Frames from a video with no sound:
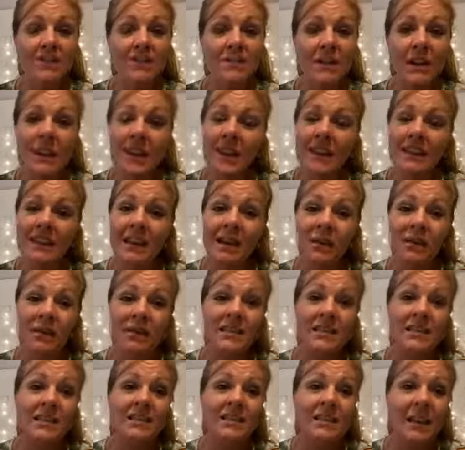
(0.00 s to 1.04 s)
being that
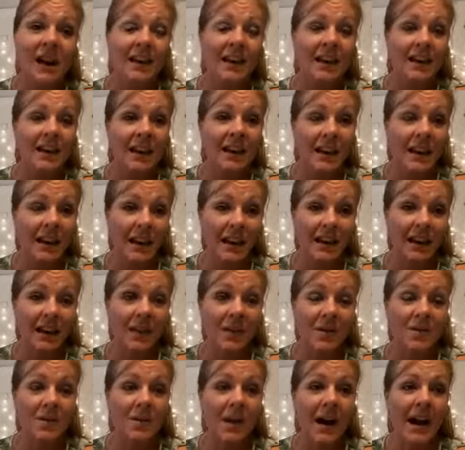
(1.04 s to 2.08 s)
was sucking in
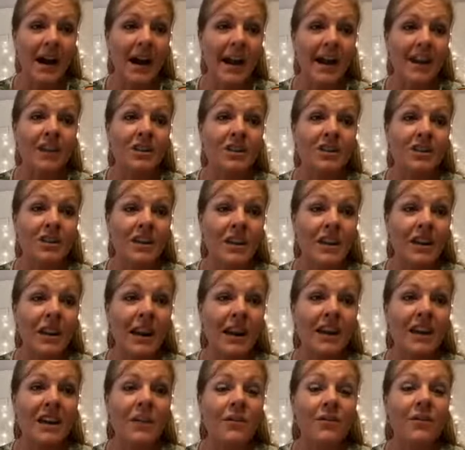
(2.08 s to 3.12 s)
my energy,
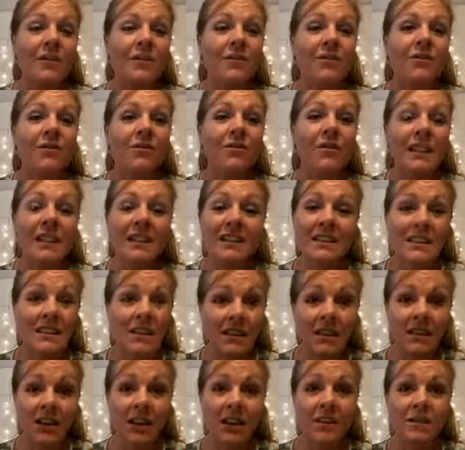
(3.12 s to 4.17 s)
and he was
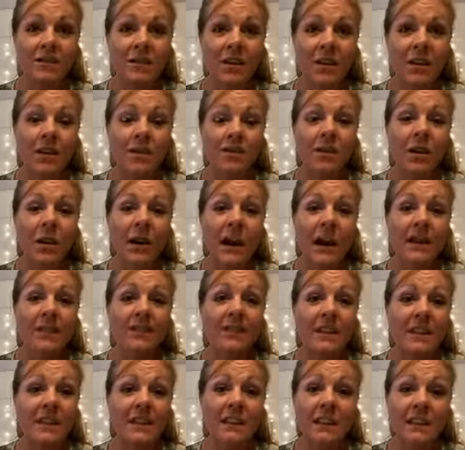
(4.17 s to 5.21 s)
feasting on me and
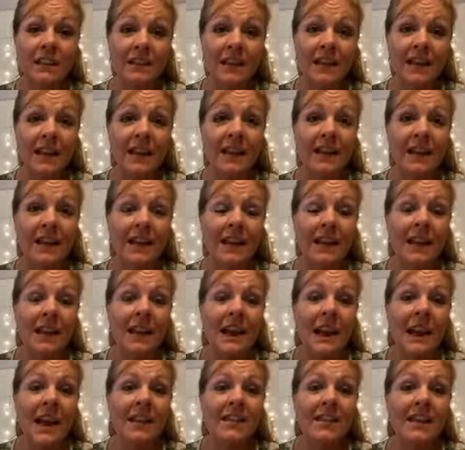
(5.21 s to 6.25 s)
physically.
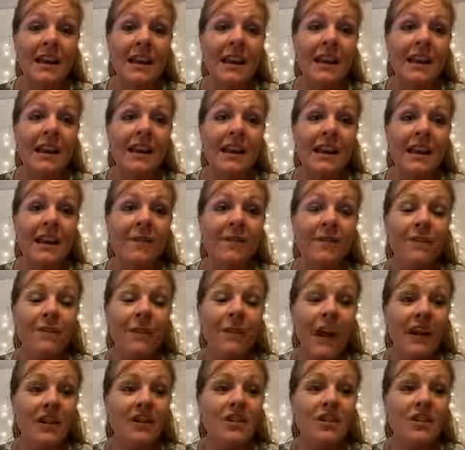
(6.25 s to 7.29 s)
And then he
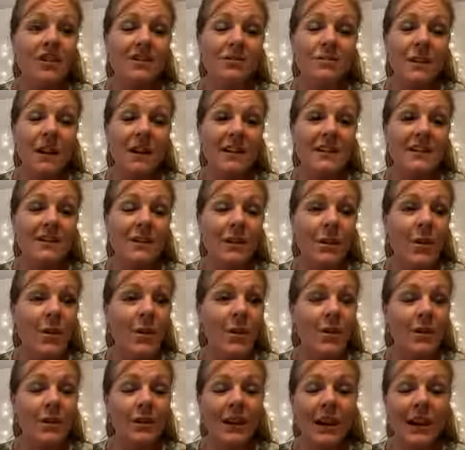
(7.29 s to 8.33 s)
fractured my
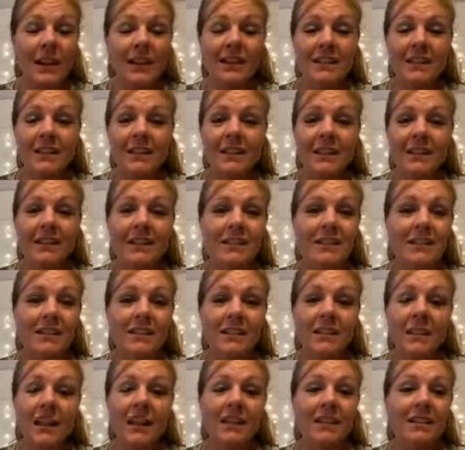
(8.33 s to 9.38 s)
soul to
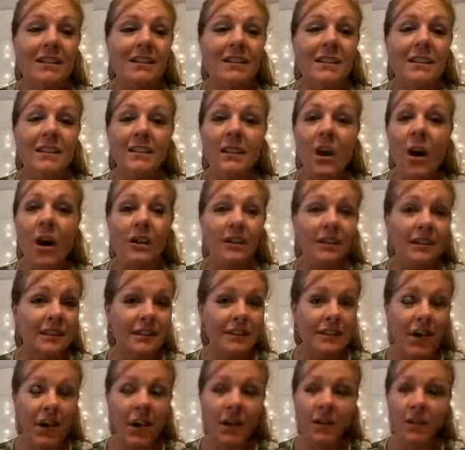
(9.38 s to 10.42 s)

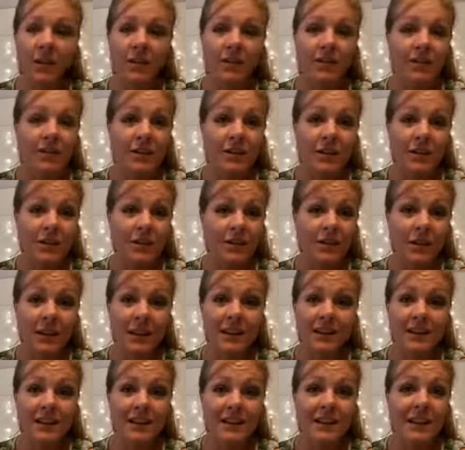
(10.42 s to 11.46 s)
salts all over the
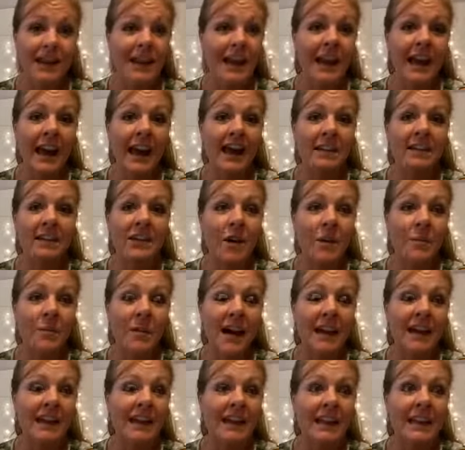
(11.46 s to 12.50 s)
universe. And I had to go
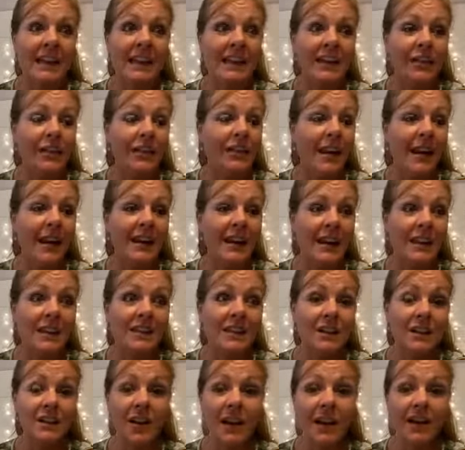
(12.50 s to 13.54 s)
back and heal that and
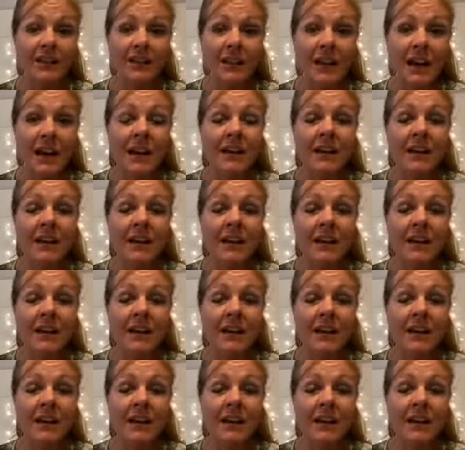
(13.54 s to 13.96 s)
integrate that.